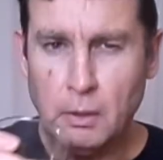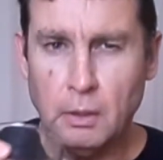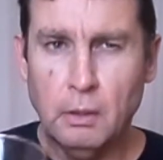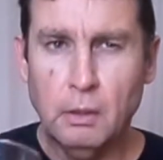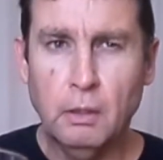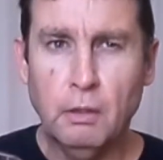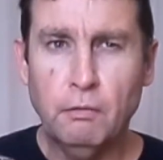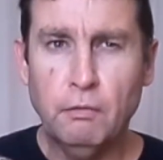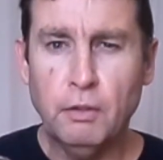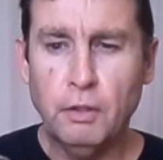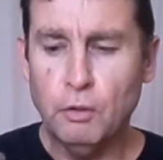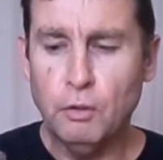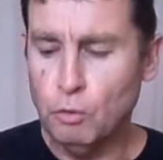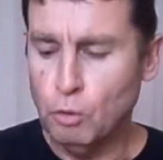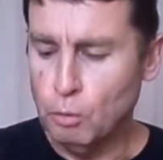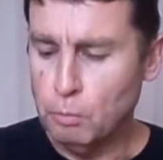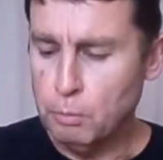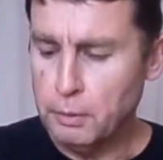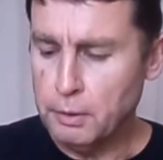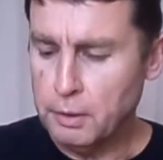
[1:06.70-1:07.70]
Lovely
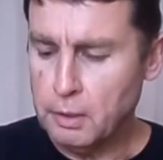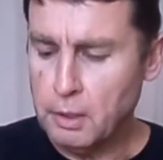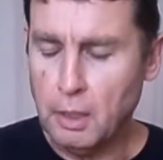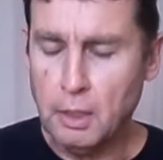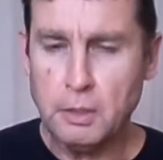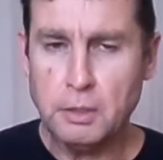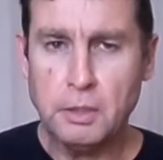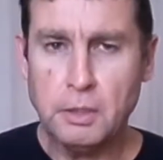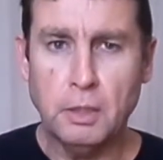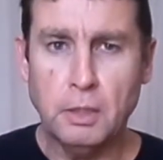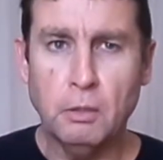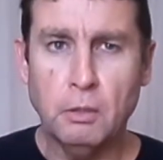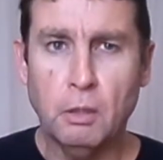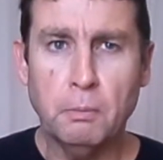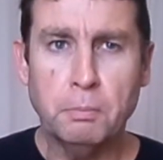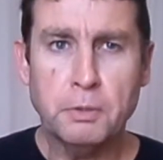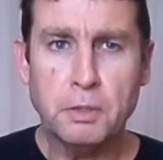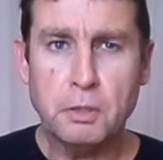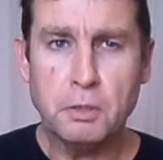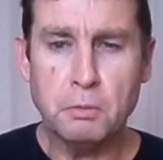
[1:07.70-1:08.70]
aroma of the Cascade
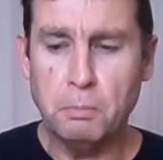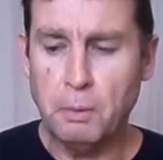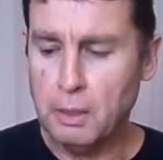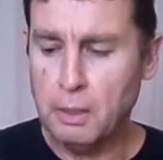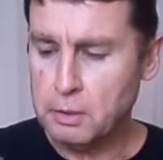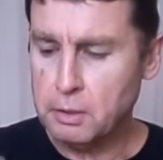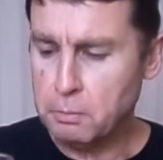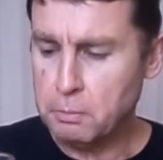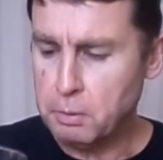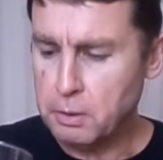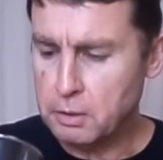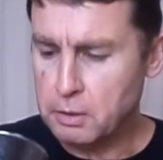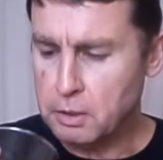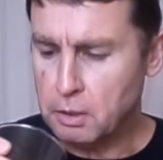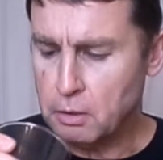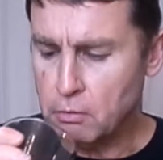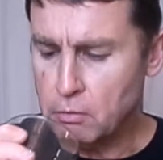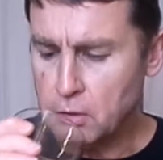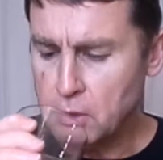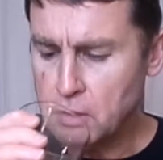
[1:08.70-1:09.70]
hops, smells a bit
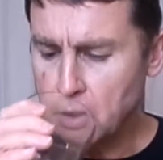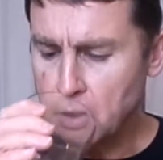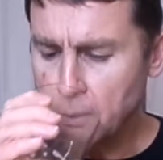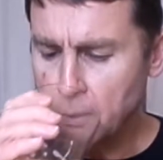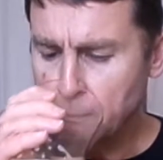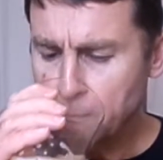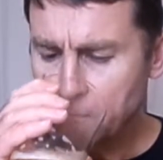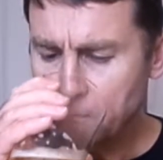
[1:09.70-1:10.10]
citrusy.